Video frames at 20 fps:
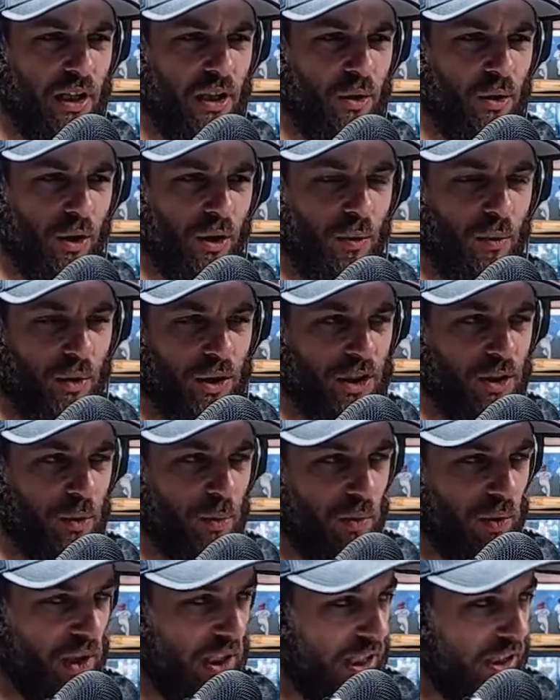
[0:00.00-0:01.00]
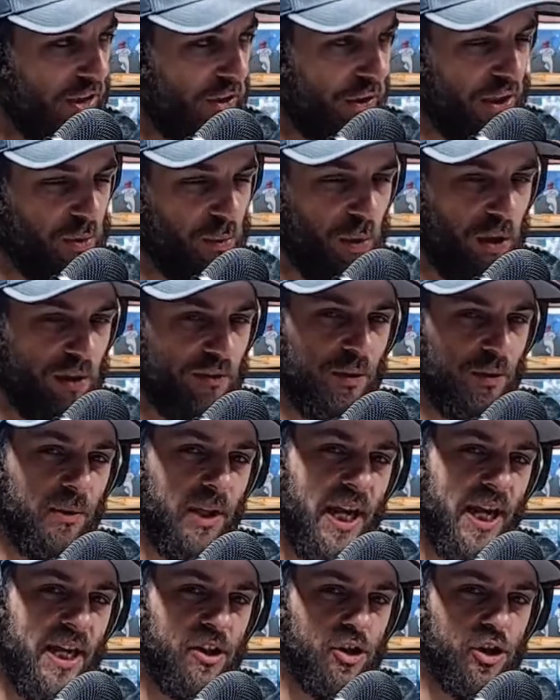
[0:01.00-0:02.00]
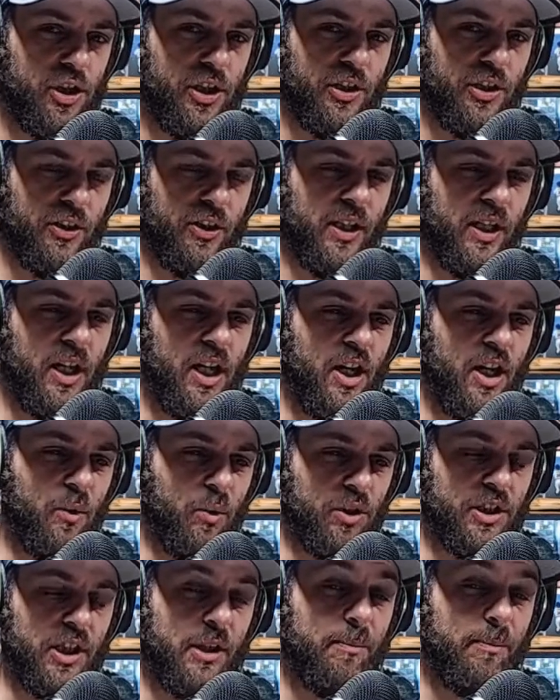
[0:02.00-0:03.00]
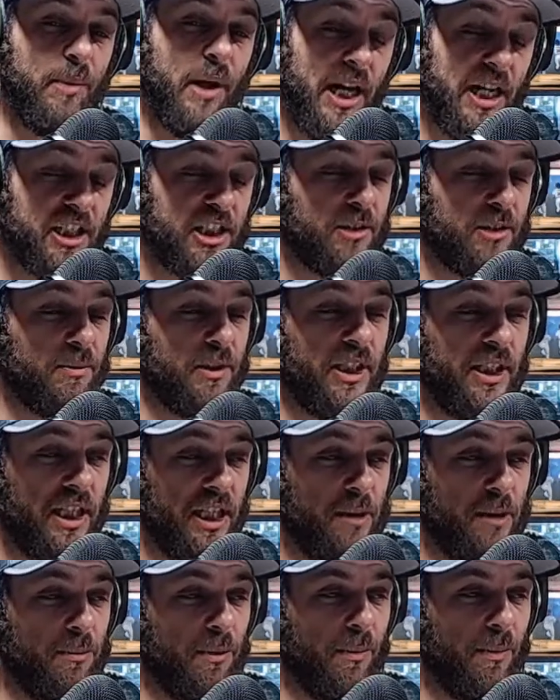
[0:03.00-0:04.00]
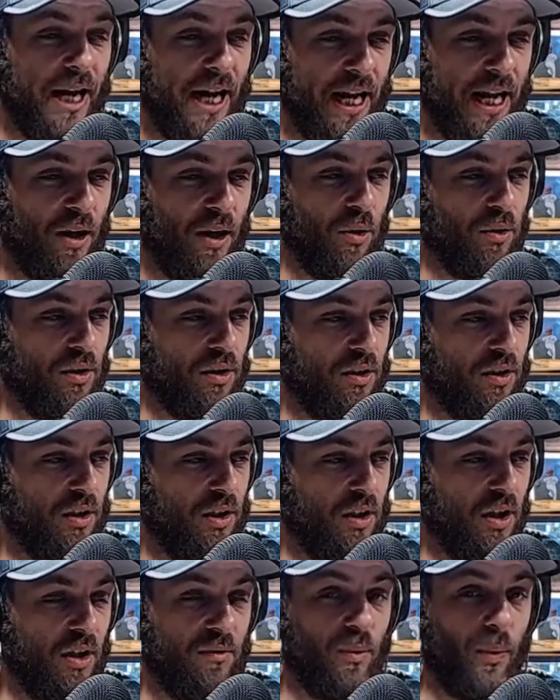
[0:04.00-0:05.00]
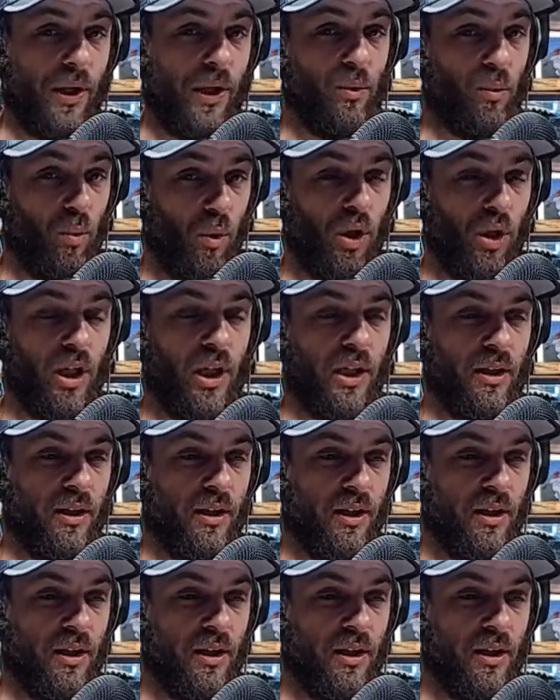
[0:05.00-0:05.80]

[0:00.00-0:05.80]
or it was the lingering one from last year, was going to possibly keep him out of week 1.